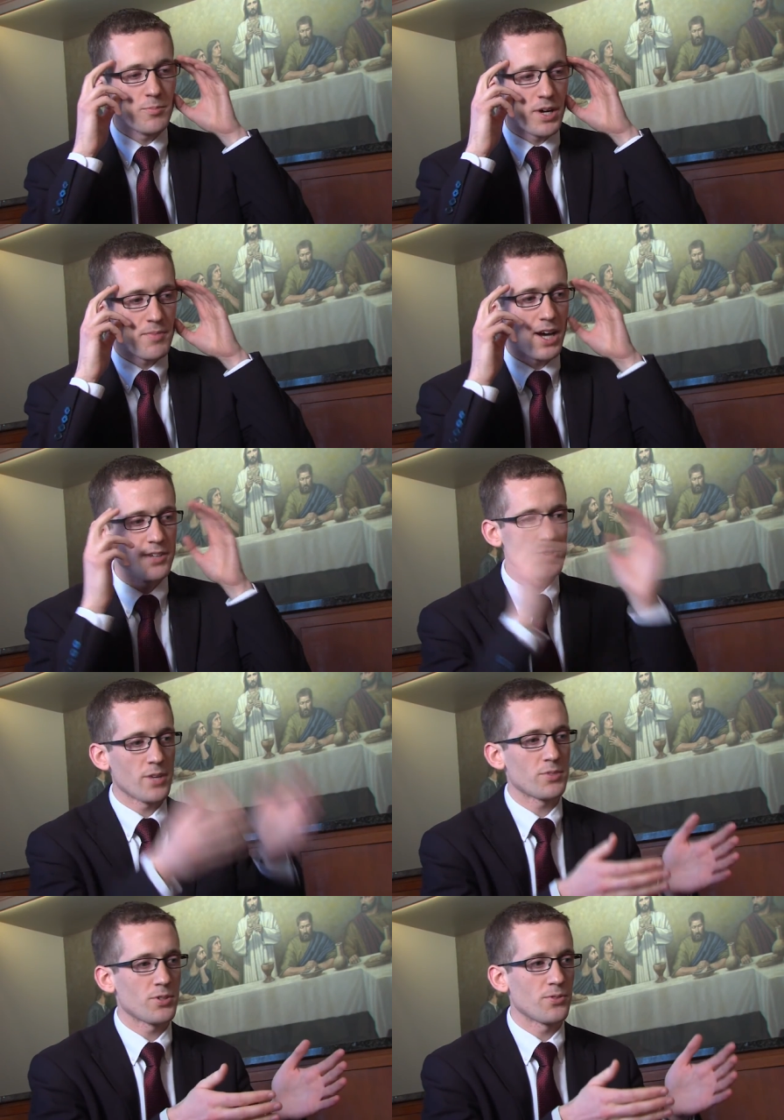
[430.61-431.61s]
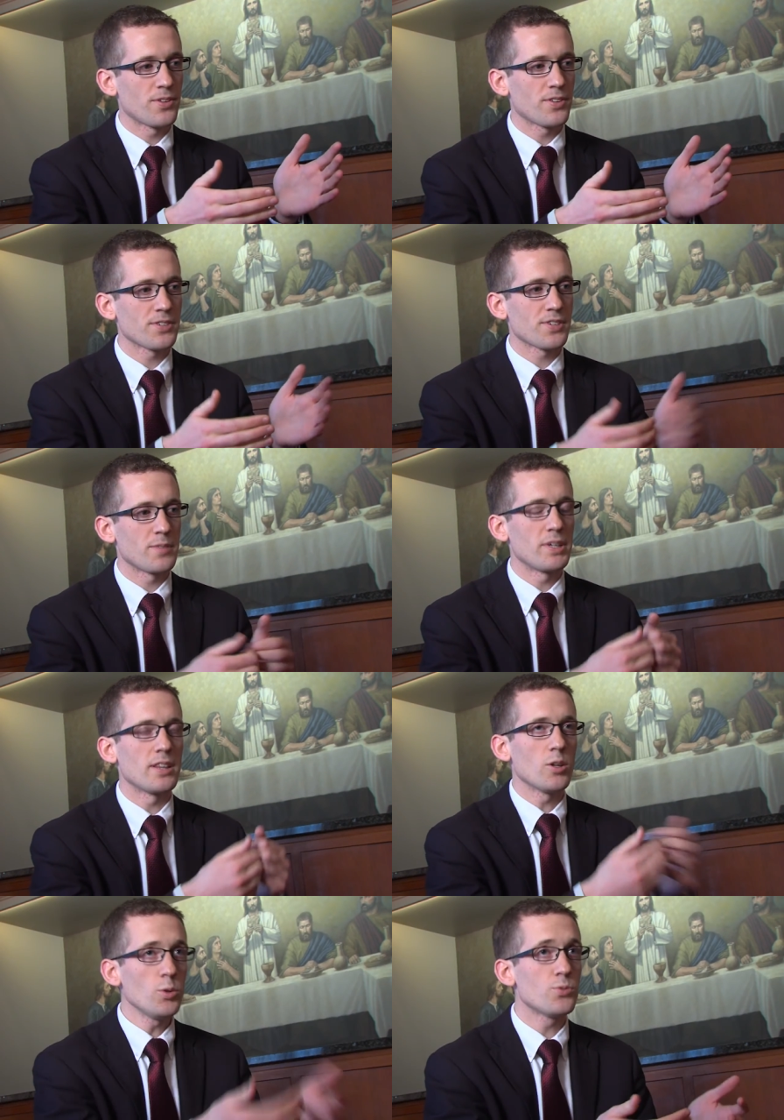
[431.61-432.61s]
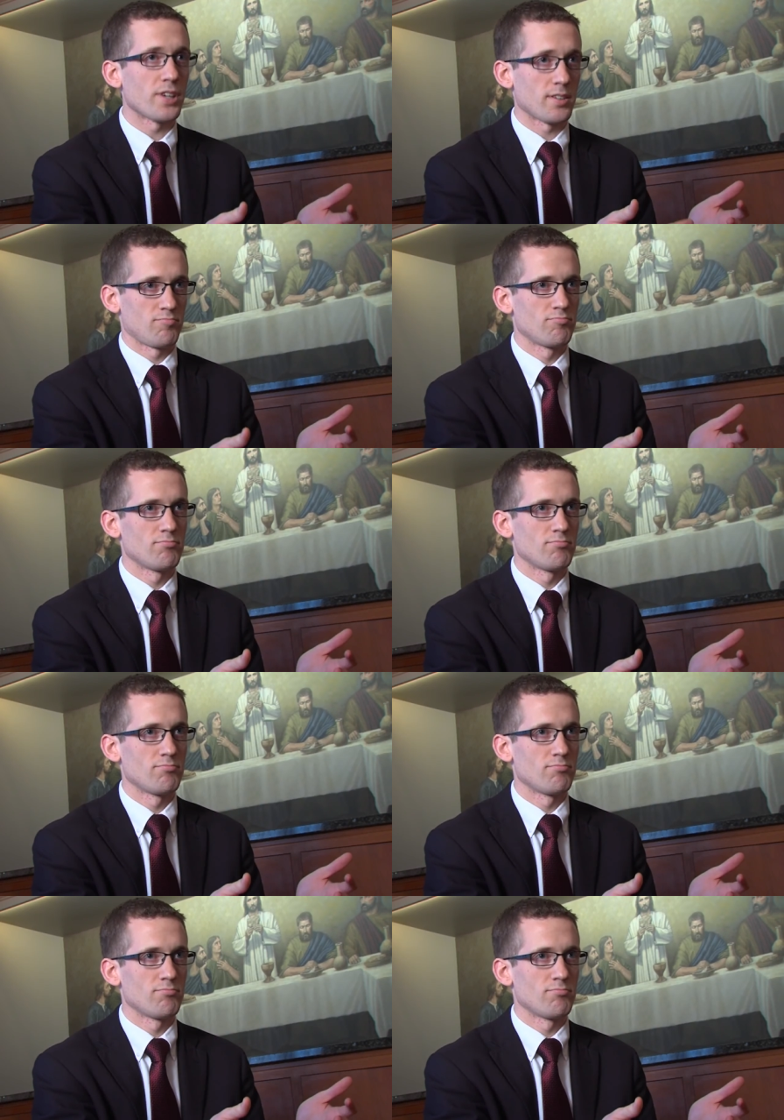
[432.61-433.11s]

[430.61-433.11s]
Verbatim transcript: my mind jumped to the things I'd be losing,